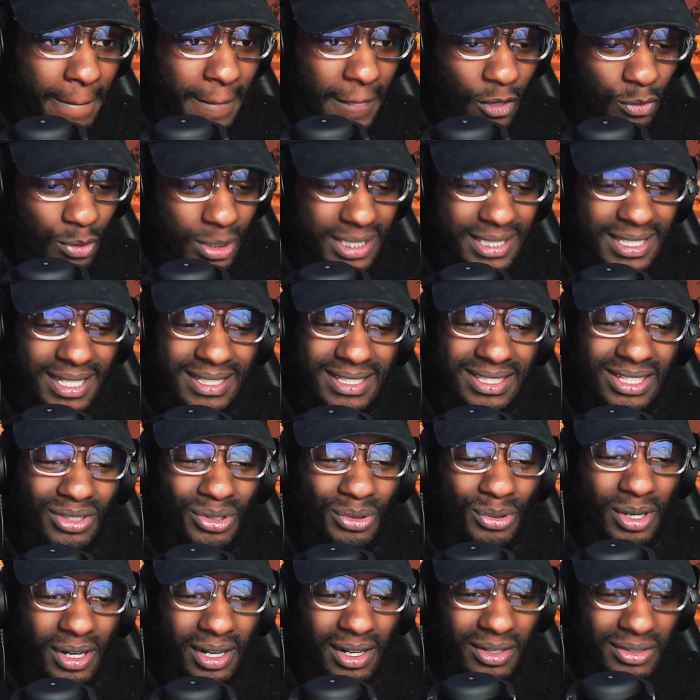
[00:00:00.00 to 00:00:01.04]
What is this little
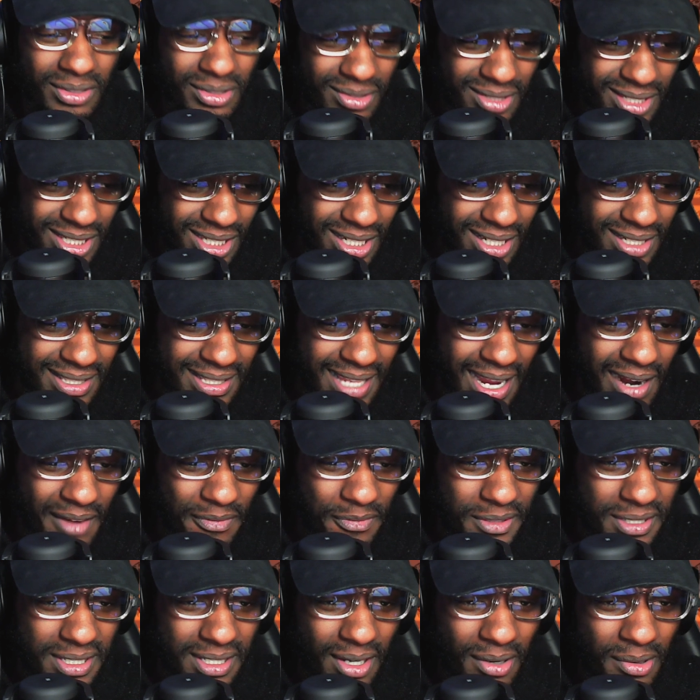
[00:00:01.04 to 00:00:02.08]
girl do? She just there
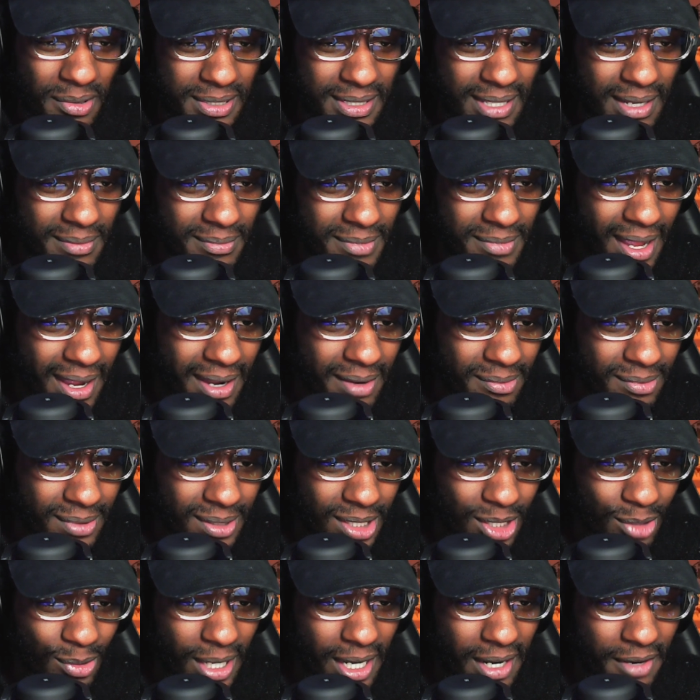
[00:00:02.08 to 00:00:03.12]
for show or something? Like, what are
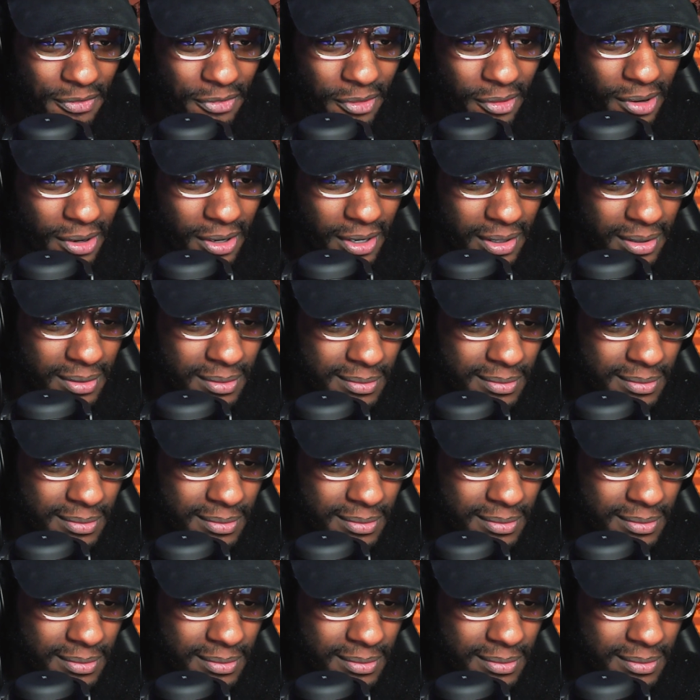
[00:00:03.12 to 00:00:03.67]
you here for?